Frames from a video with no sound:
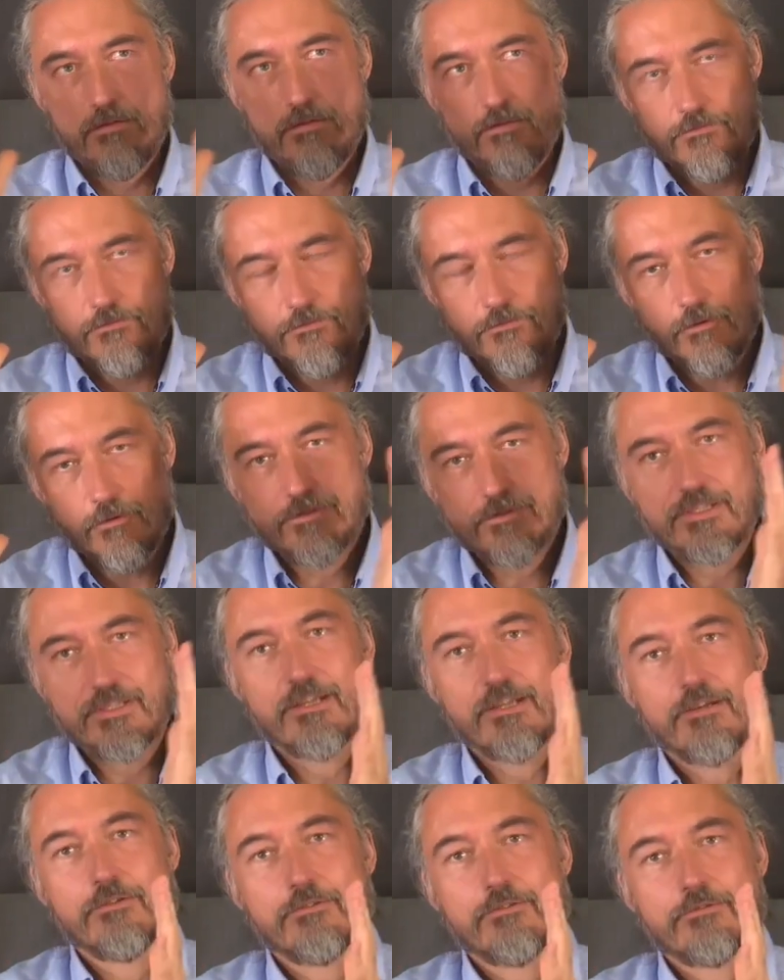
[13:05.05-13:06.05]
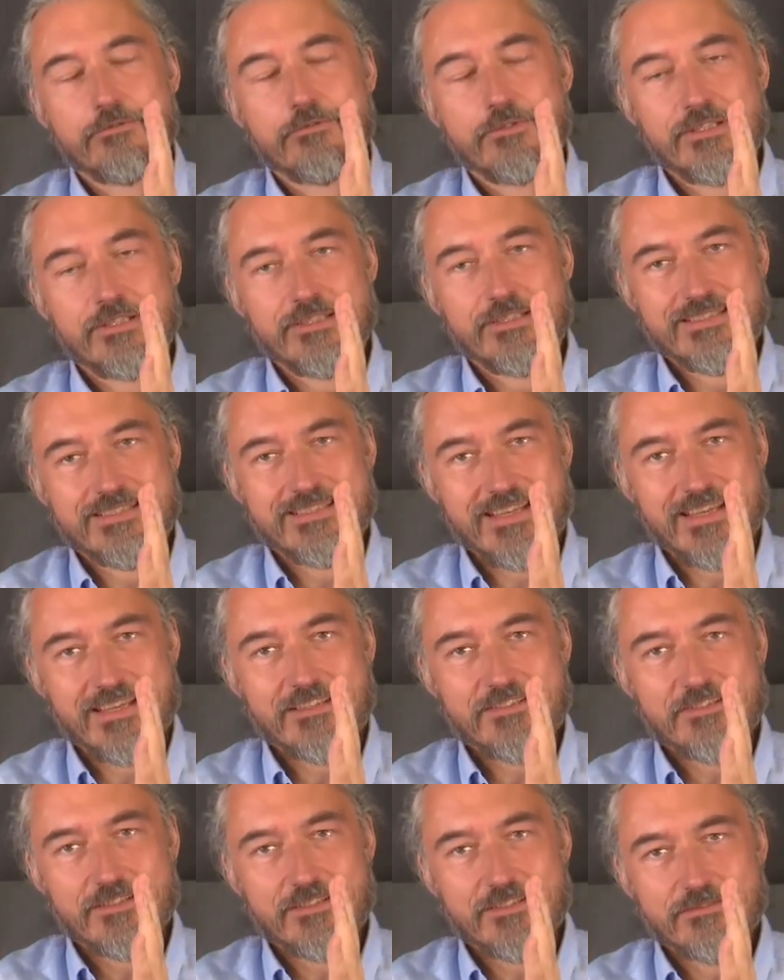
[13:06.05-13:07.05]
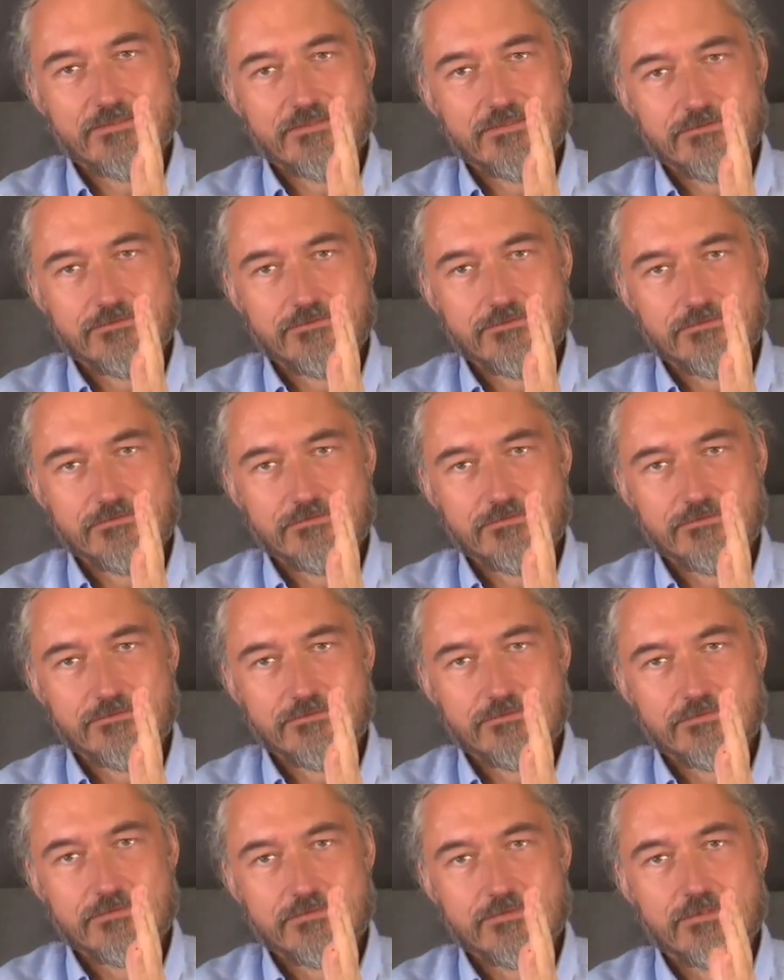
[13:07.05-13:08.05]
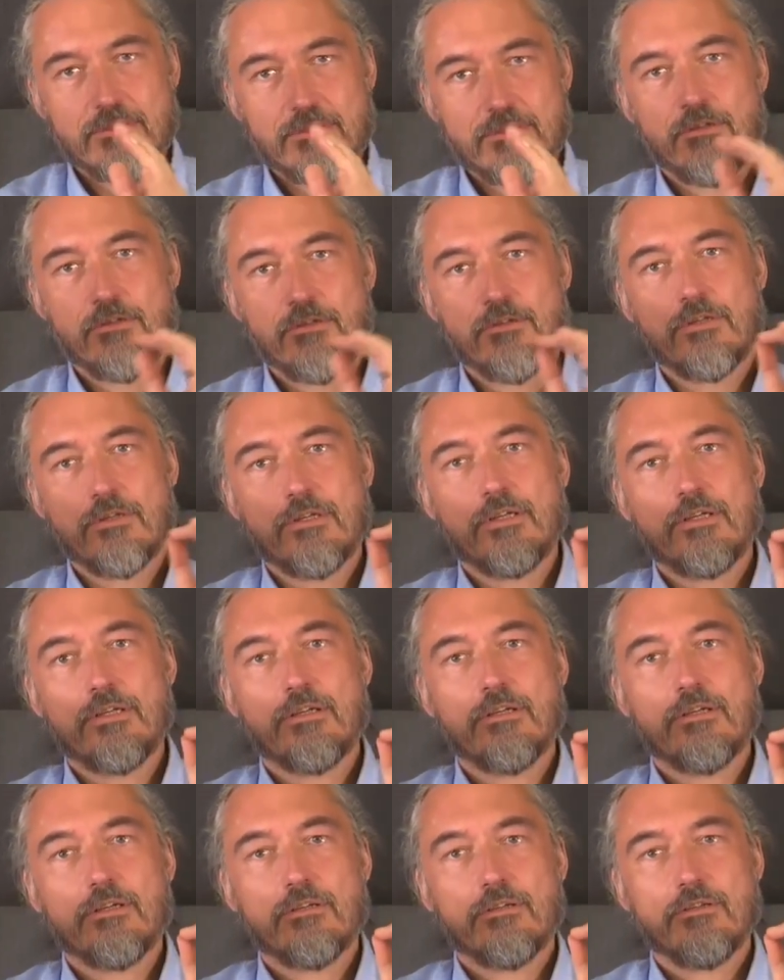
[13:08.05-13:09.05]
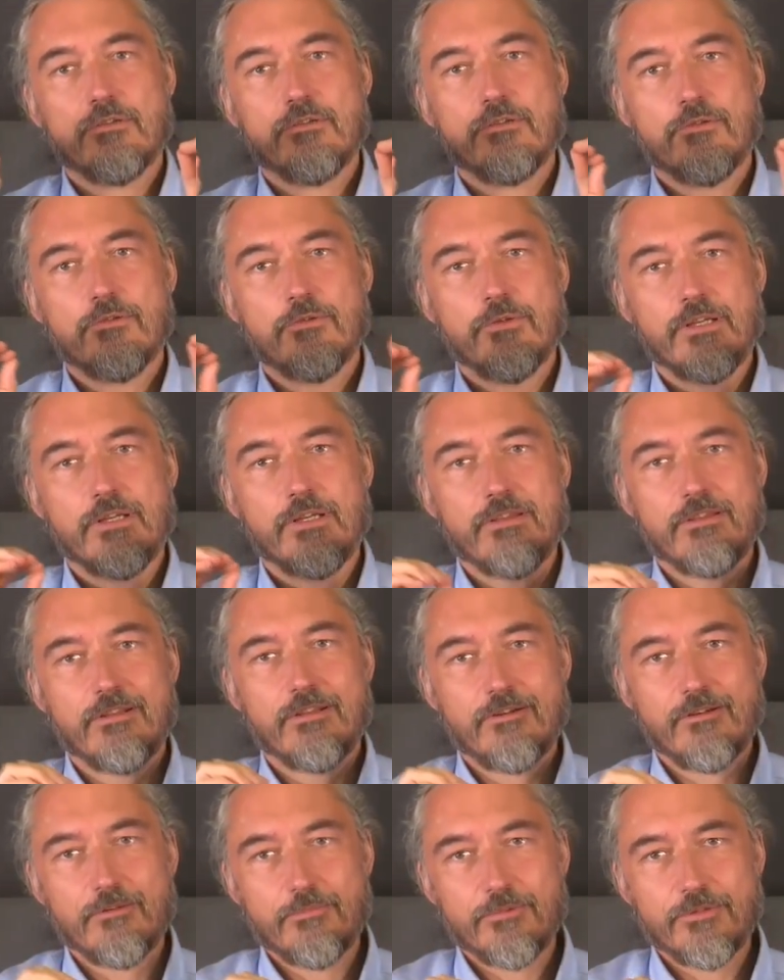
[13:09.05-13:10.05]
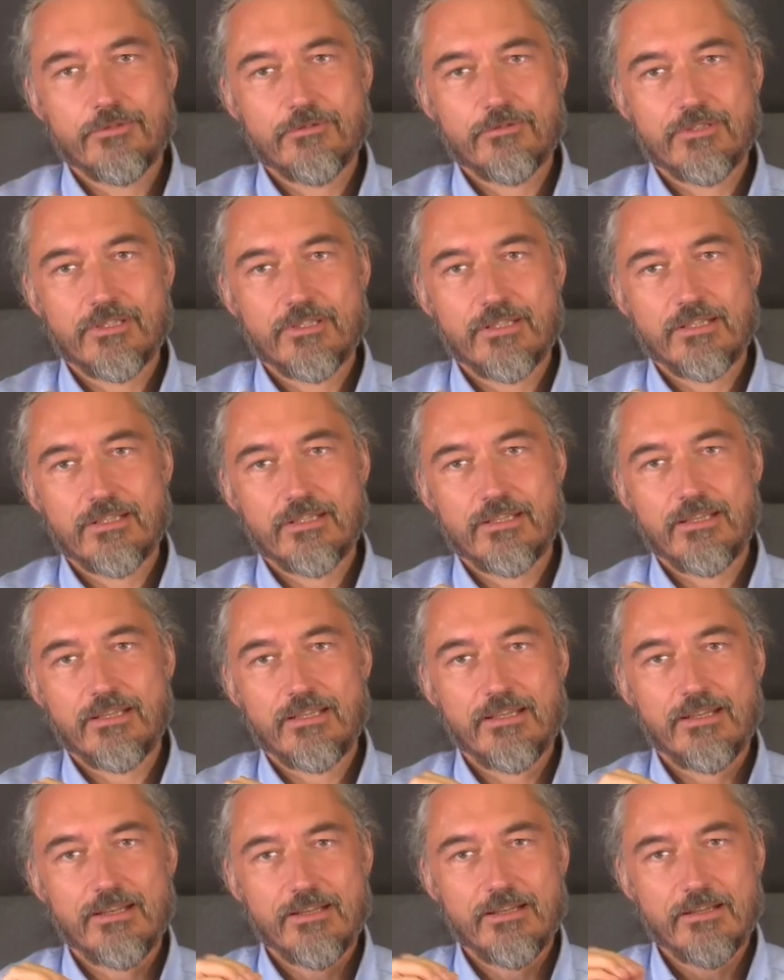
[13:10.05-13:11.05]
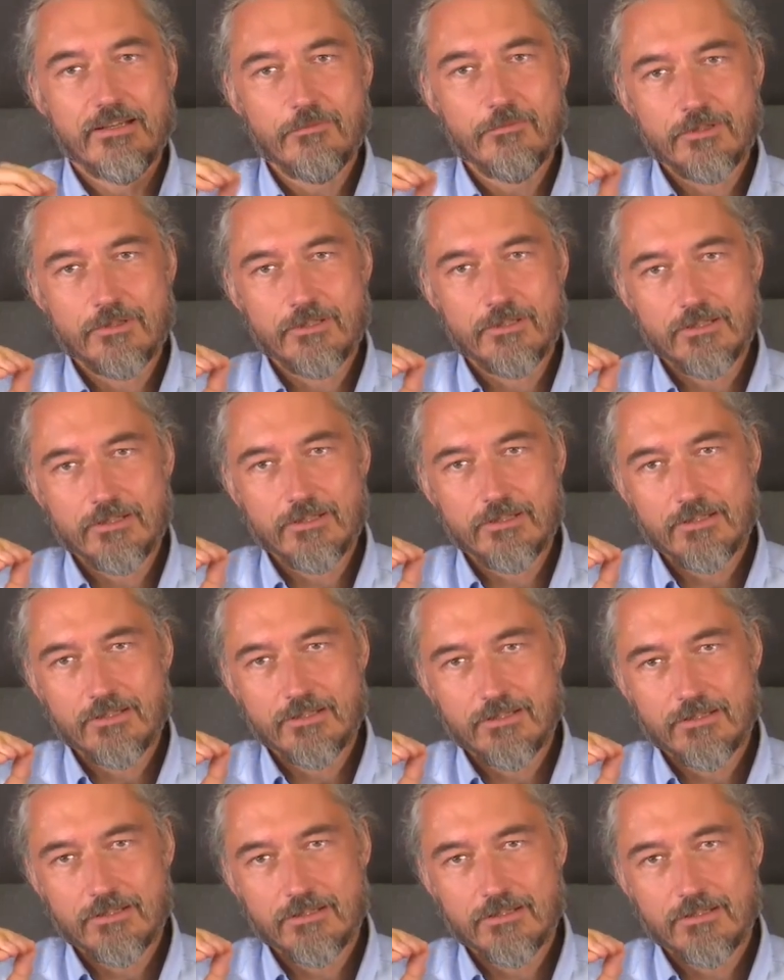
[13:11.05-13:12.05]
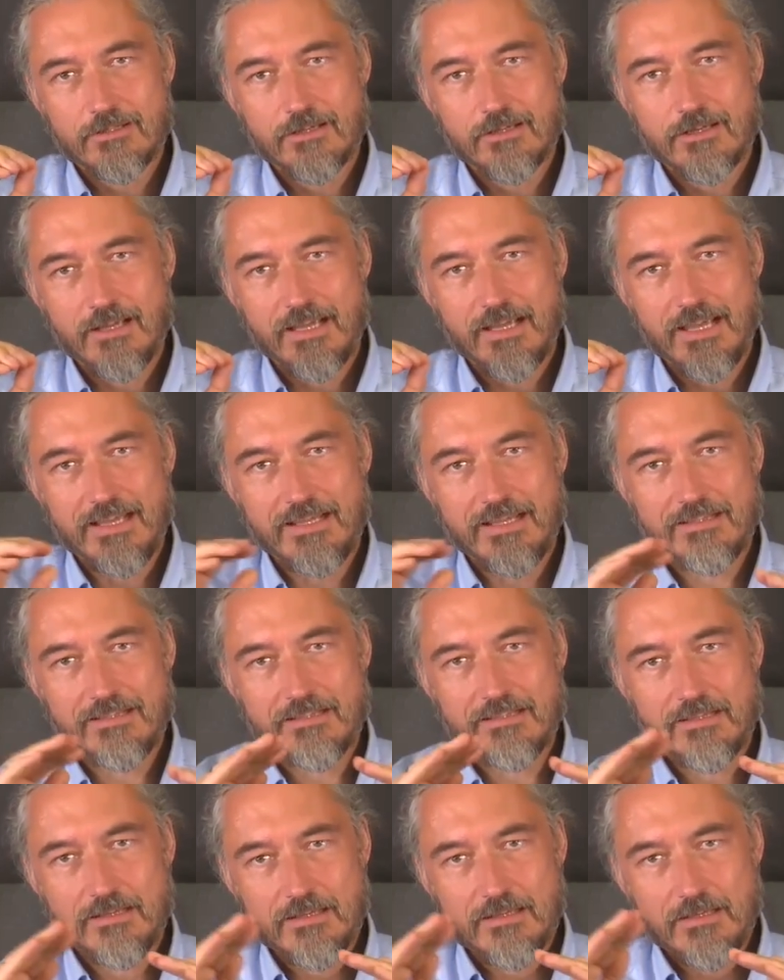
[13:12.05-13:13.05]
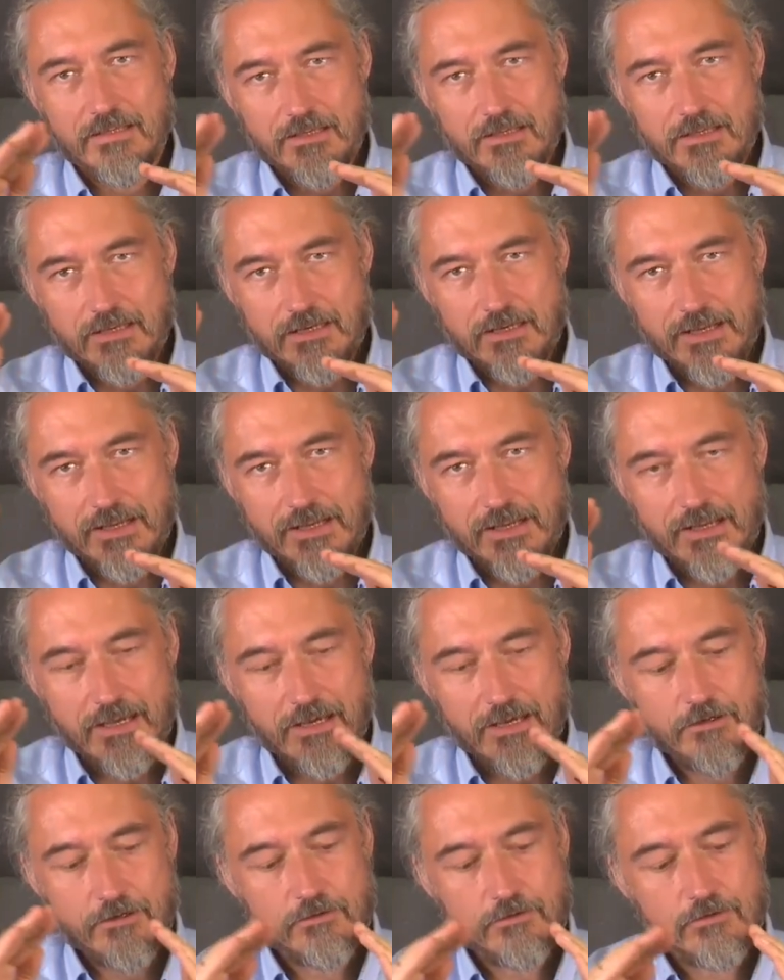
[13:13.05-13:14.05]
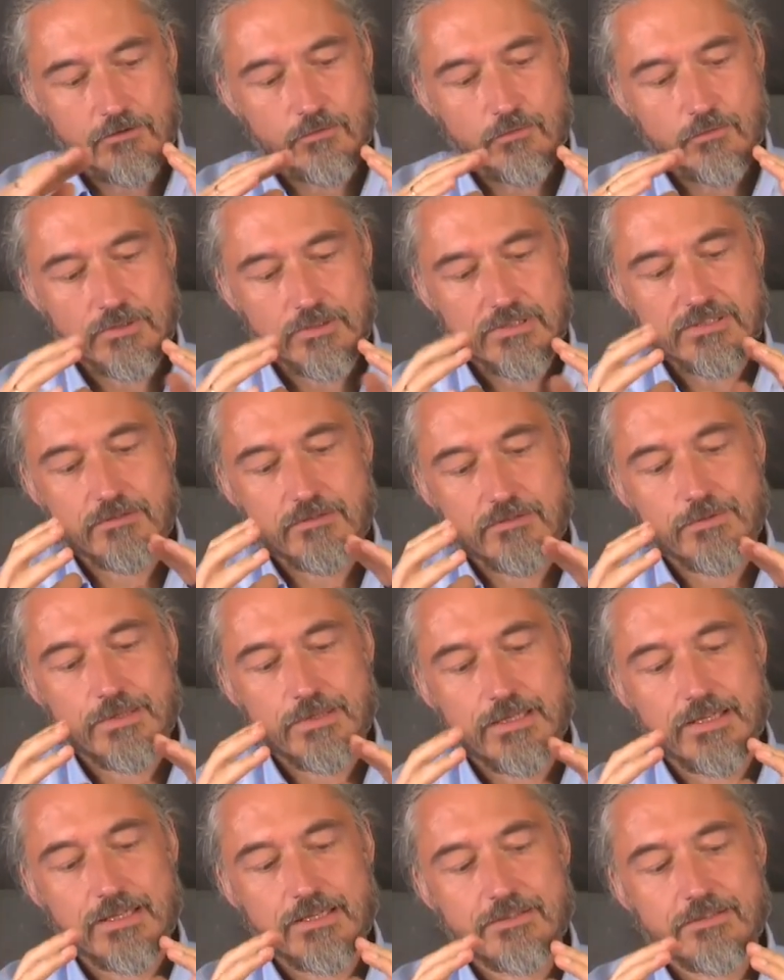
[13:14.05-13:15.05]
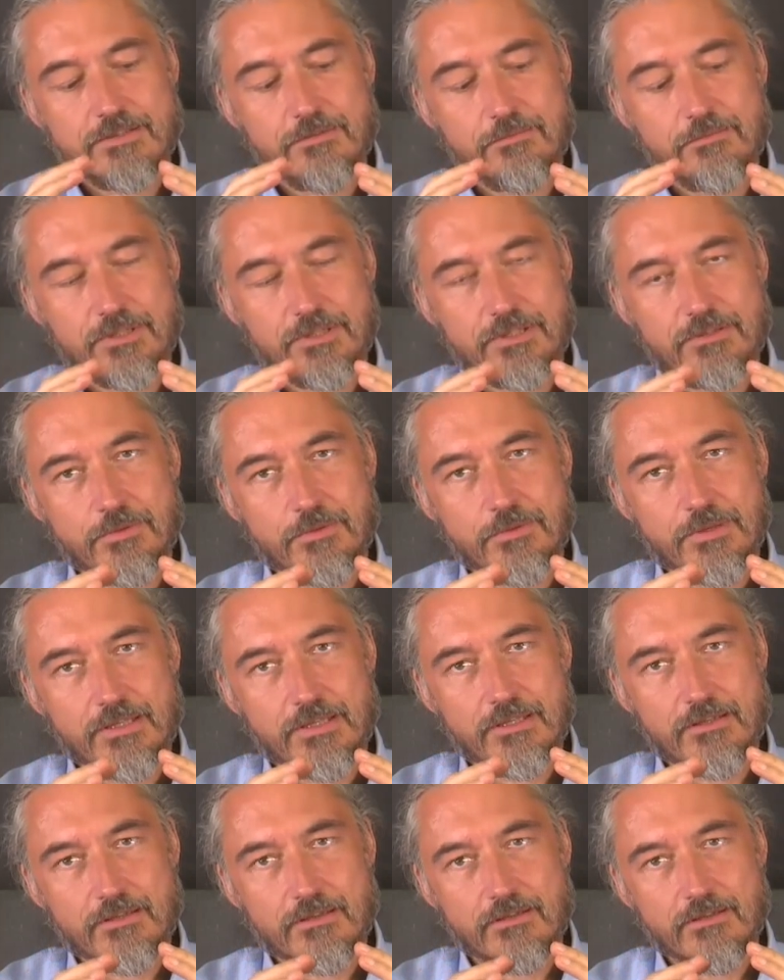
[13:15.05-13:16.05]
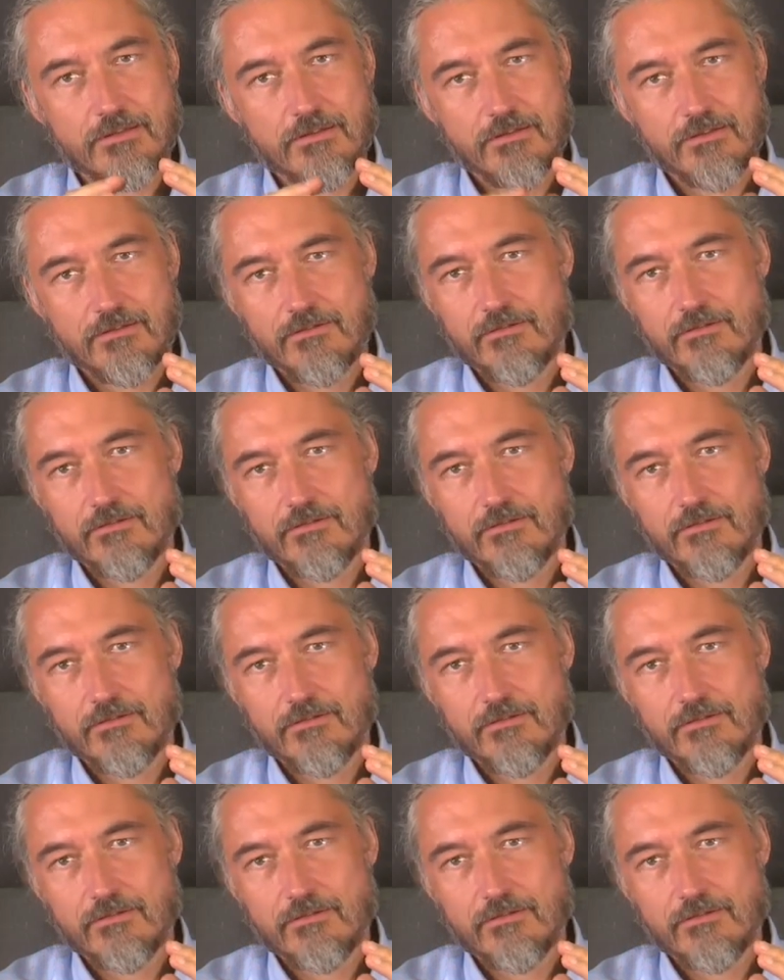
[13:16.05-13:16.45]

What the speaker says: focusing on realization or doing therapeutic healing work, and like what's the relation between